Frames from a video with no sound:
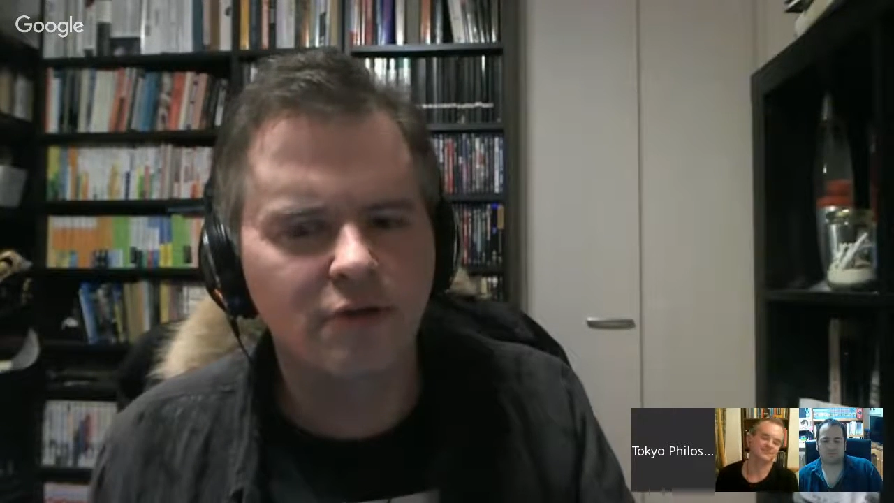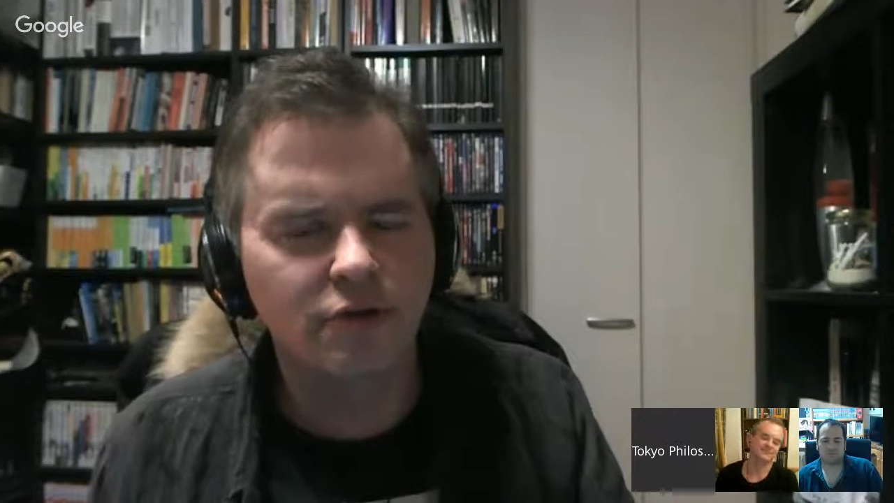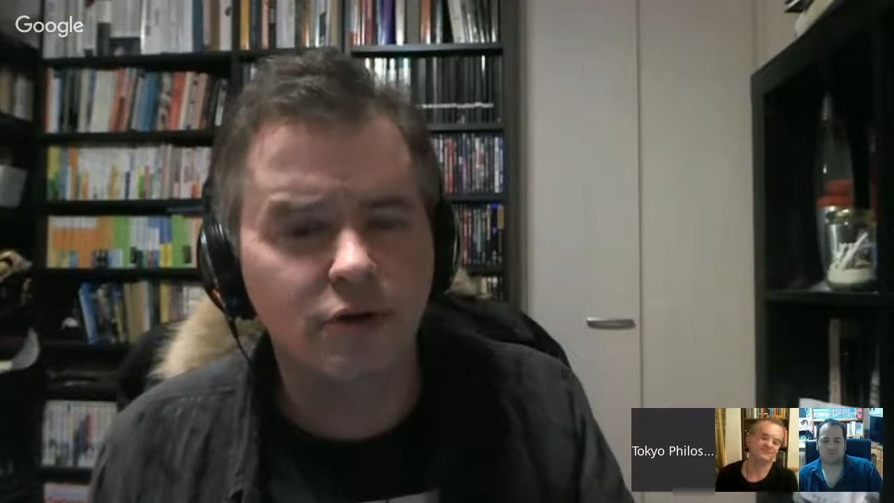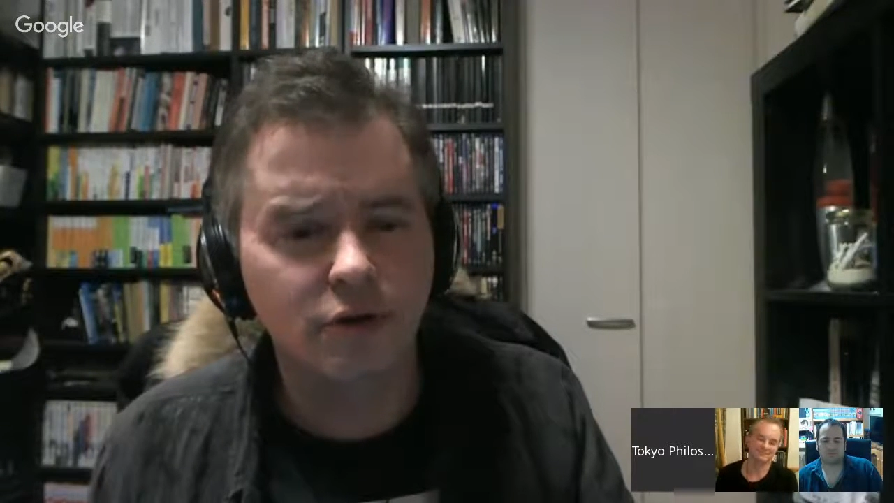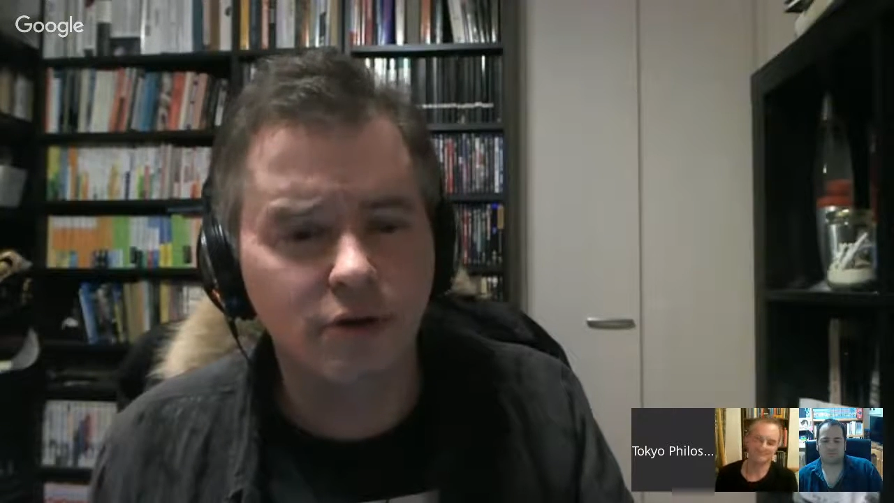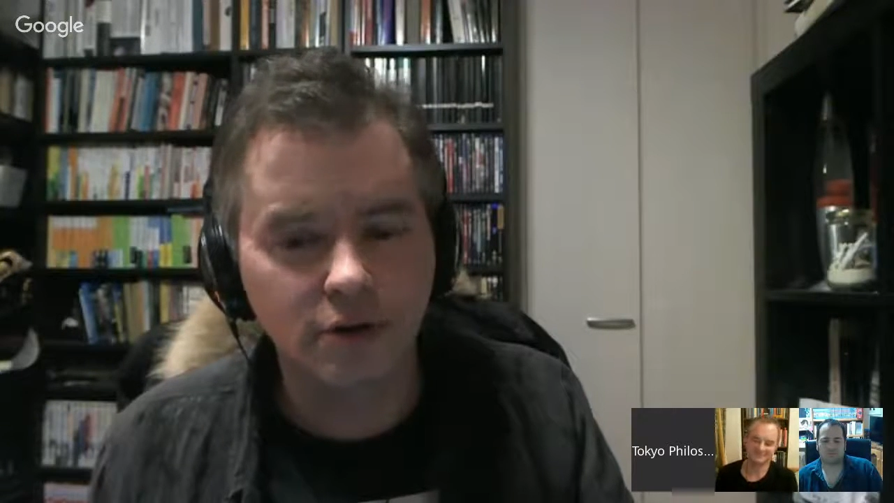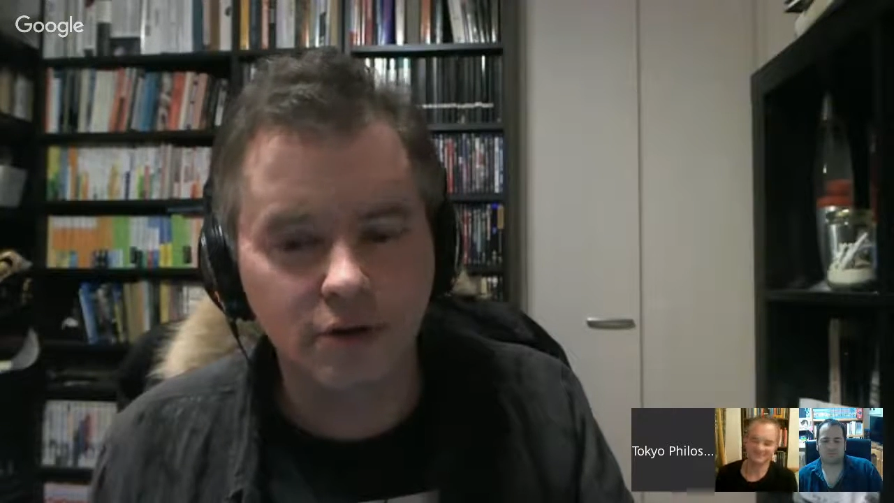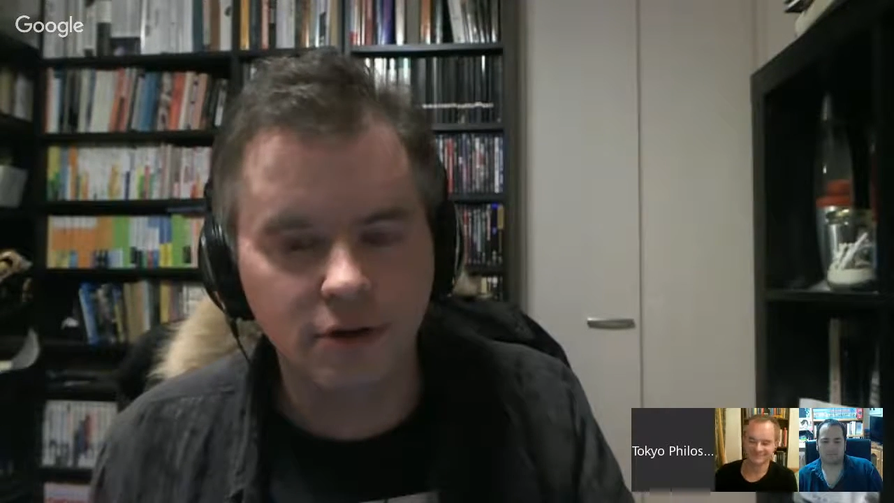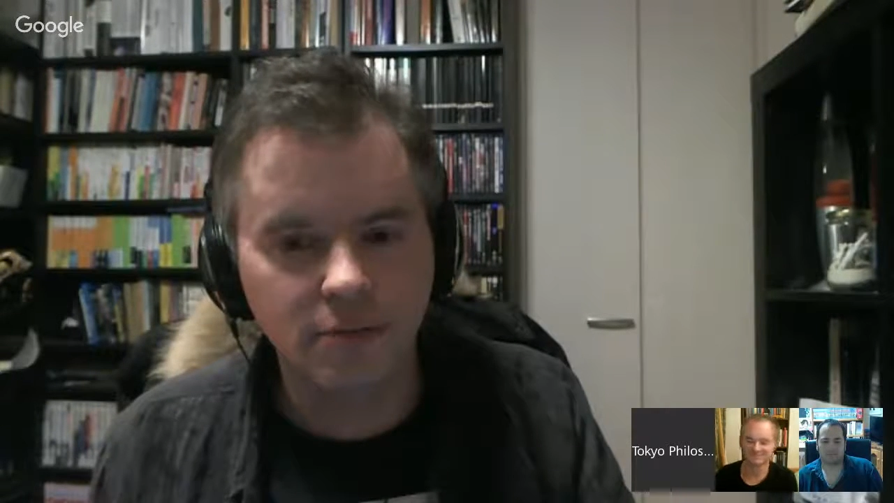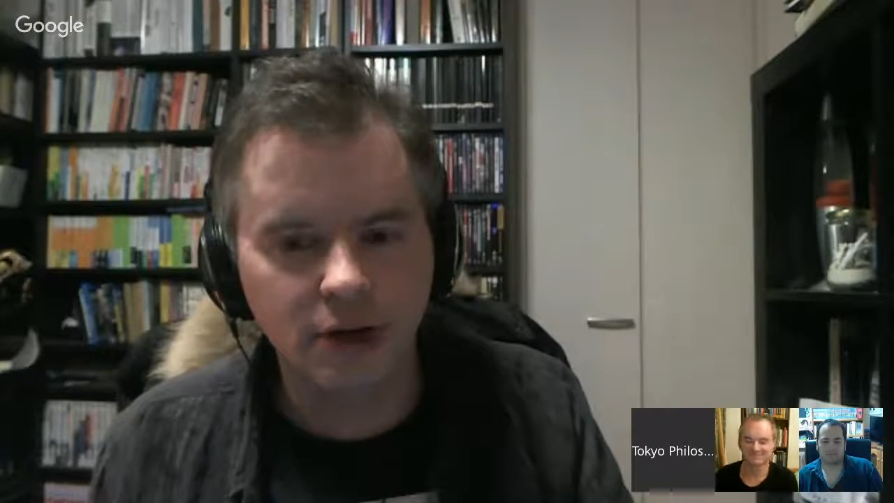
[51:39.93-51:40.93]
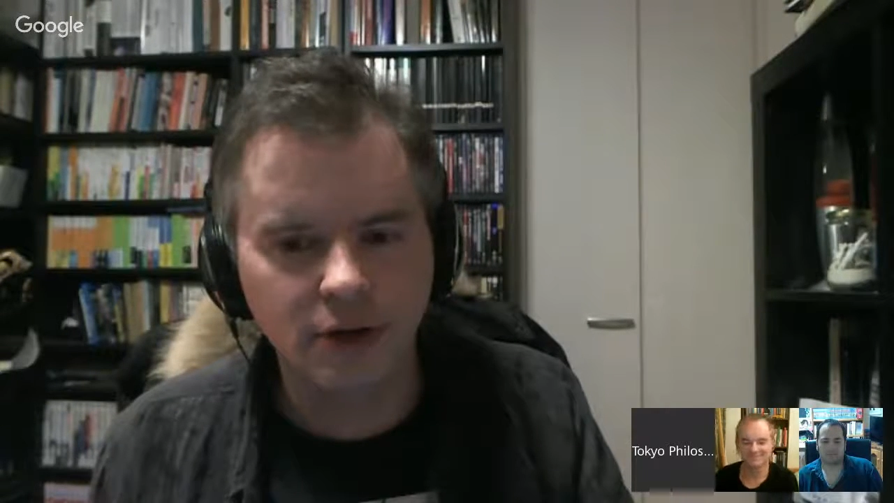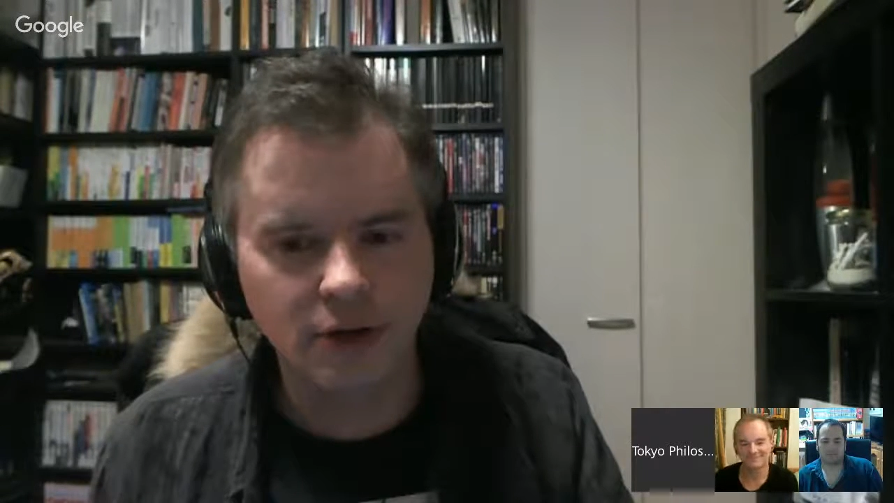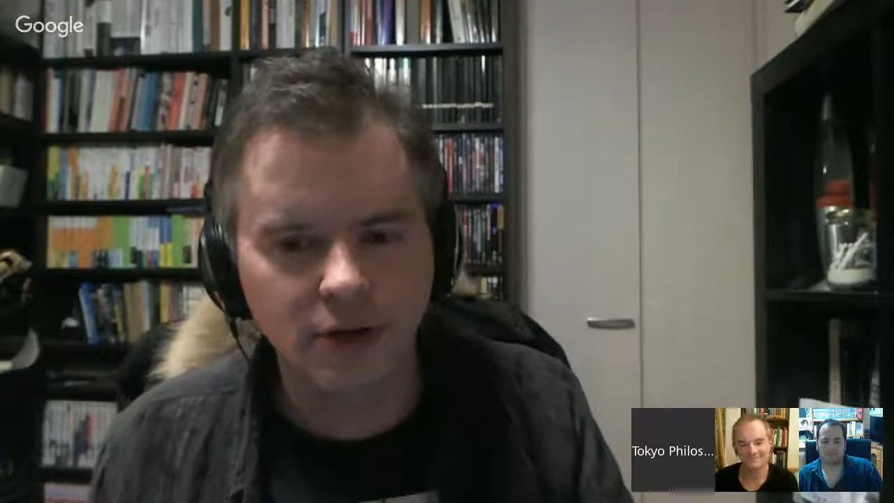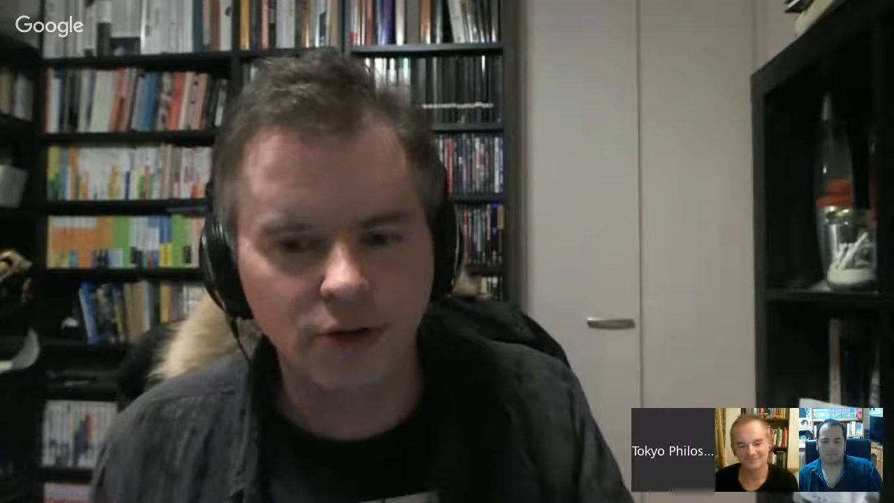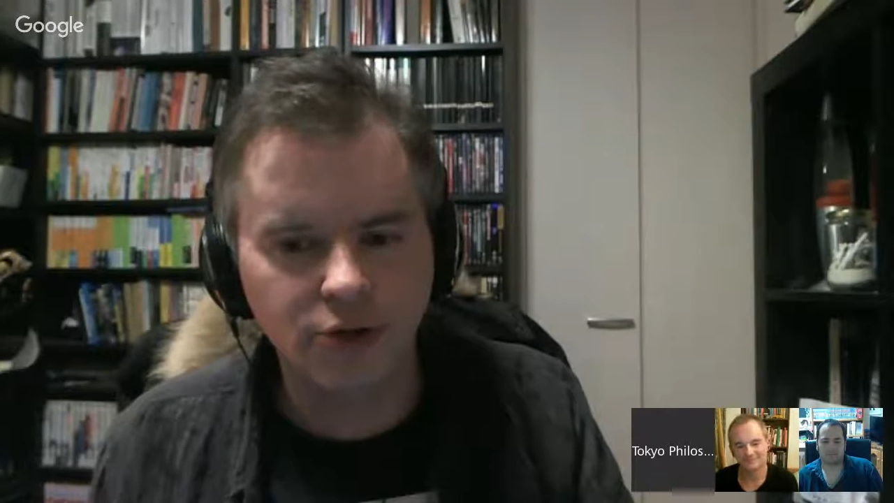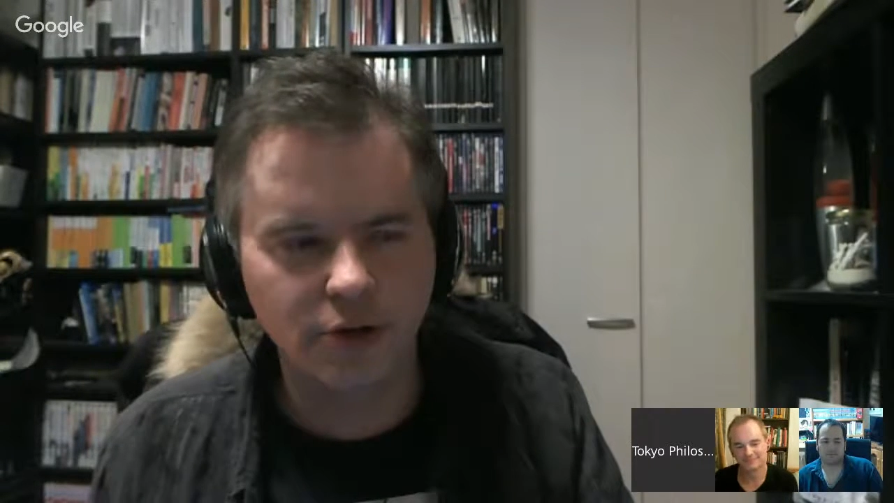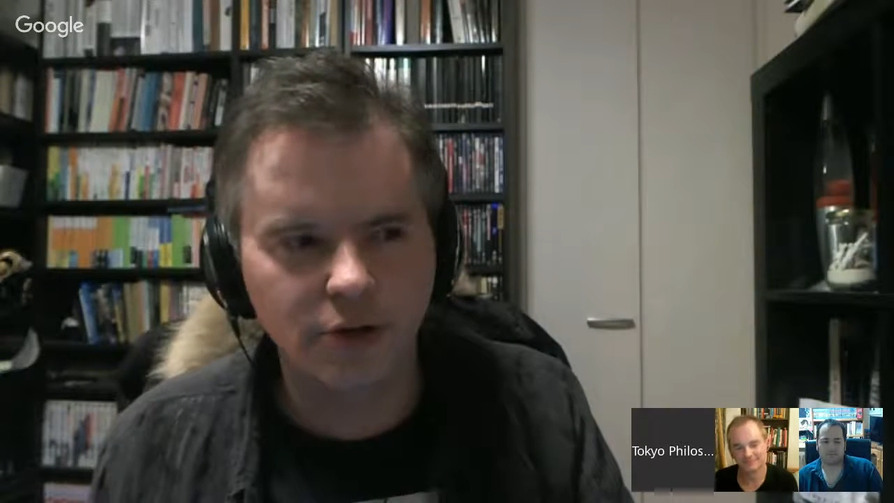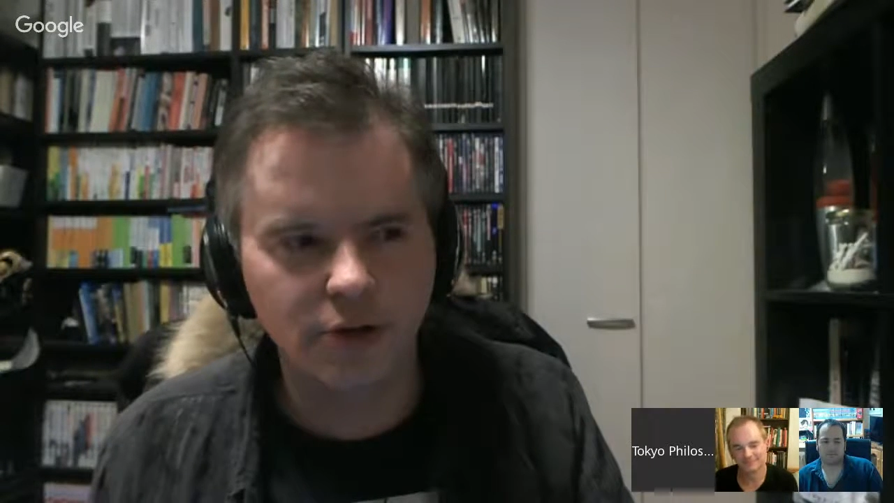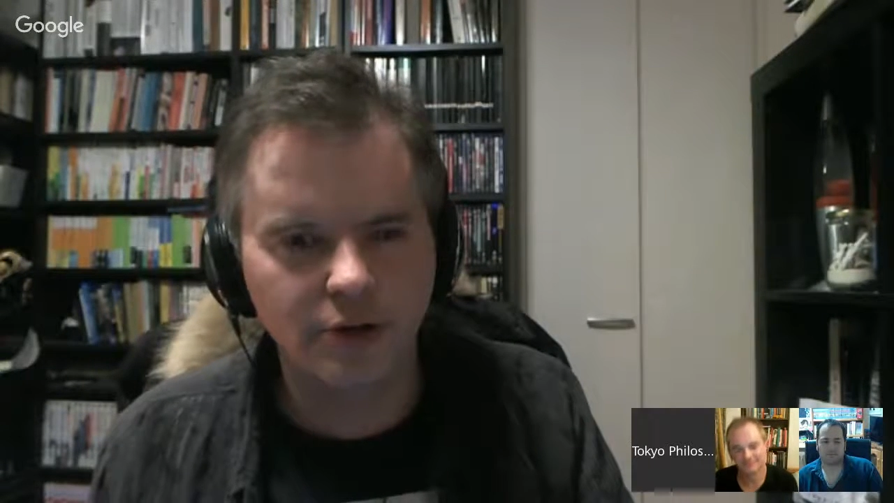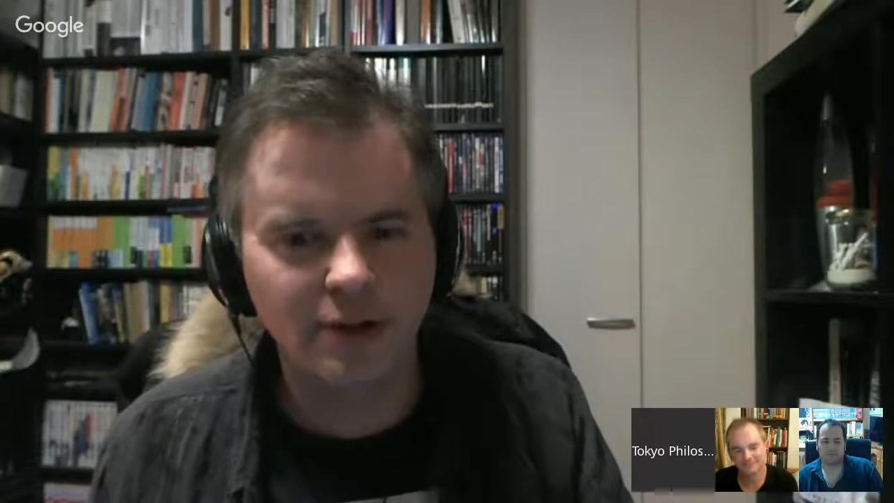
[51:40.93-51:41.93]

good about culture